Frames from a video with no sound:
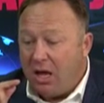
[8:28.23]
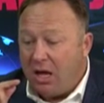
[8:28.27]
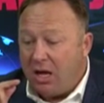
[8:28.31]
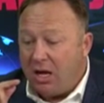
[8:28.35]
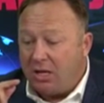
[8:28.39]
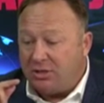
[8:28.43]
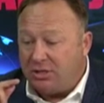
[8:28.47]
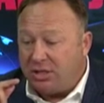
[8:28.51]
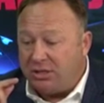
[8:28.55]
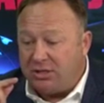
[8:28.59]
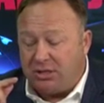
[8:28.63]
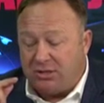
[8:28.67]

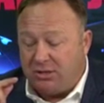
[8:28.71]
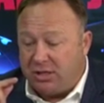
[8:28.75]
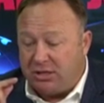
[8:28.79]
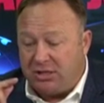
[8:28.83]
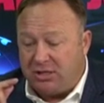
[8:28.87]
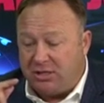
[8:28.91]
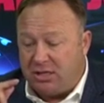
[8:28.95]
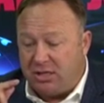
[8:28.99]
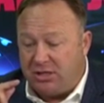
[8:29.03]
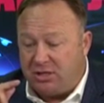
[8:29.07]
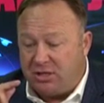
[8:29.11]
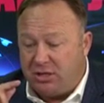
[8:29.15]
because
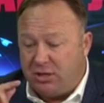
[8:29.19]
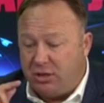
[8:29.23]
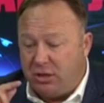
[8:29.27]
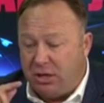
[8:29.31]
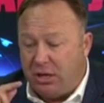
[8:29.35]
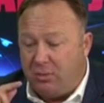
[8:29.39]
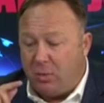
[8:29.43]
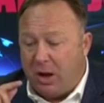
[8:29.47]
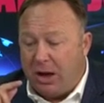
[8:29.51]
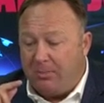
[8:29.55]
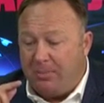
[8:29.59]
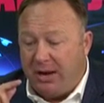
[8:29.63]
this
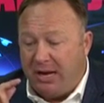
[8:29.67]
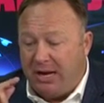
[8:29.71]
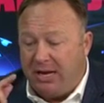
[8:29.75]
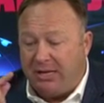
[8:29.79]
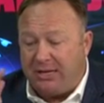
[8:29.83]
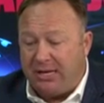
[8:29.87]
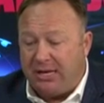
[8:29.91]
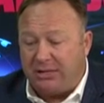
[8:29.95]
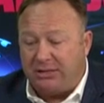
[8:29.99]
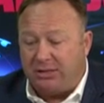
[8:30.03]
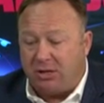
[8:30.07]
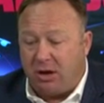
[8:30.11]

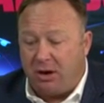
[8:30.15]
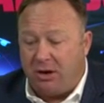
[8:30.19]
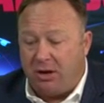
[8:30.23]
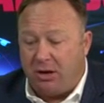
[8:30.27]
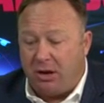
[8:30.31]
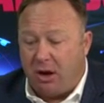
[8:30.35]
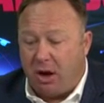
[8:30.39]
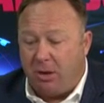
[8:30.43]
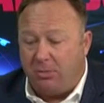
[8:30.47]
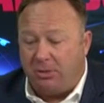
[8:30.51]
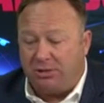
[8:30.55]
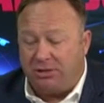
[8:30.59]
NYPD thing
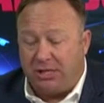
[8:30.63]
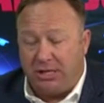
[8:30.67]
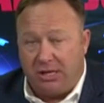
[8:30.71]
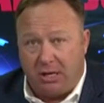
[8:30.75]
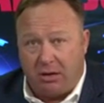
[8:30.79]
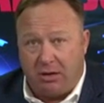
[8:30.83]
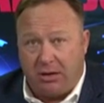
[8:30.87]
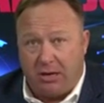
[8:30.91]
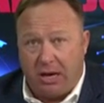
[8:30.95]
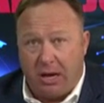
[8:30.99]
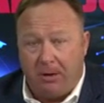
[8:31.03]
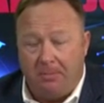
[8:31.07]
started almost a
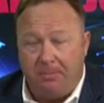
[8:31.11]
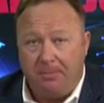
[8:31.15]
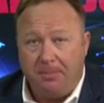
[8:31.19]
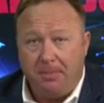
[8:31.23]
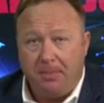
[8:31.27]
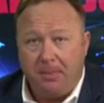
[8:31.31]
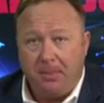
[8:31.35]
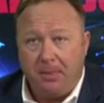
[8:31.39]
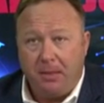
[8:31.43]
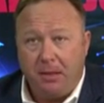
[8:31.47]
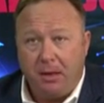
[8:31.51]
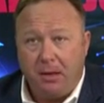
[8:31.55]
year ago.
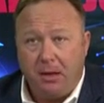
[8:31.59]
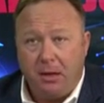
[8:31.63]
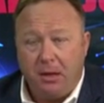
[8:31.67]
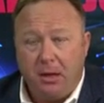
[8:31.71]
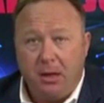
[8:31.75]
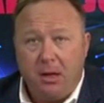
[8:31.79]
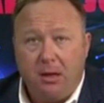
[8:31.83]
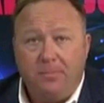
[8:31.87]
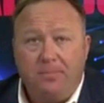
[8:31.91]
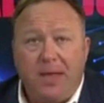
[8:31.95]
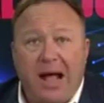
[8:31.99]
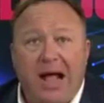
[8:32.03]

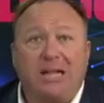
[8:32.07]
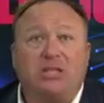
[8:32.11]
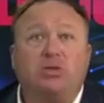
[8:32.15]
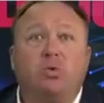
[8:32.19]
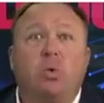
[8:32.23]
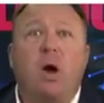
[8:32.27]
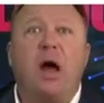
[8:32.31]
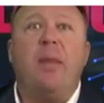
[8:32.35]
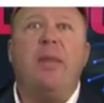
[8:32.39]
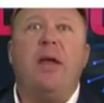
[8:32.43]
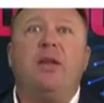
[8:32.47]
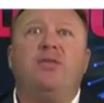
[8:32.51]

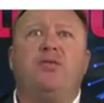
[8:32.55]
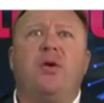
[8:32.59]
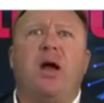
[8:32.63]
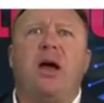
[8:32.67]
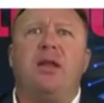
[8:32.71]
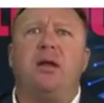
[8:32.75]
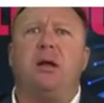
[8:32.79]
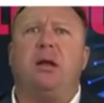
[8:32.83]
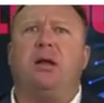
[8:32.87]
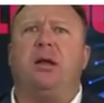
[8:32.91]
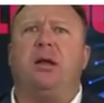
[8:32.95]
That's why they tried to